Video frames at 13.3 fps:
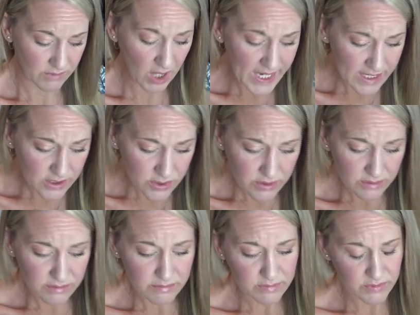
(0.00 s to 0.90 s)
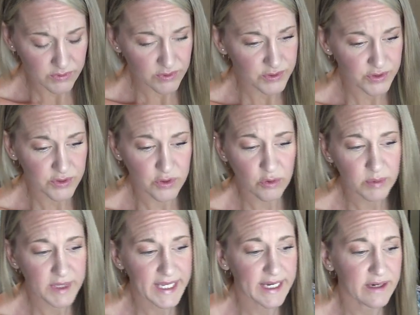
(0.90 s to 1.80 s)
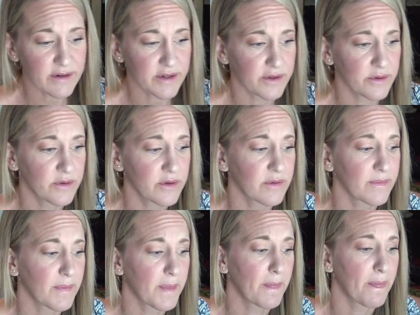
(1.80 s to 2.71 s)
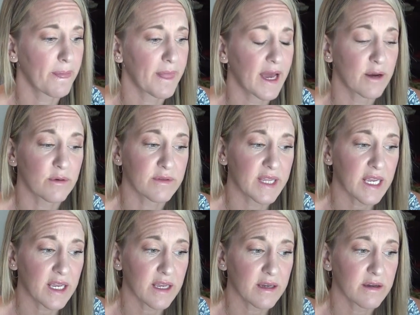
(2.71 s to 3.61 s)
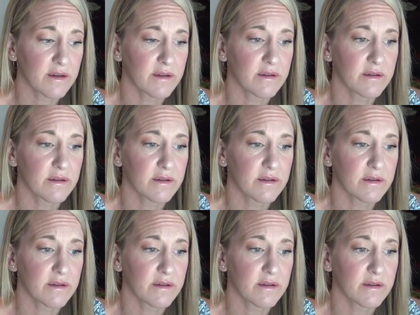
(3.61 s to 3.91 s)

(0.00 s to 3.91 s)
right? There's nobody here, dude. I don't think.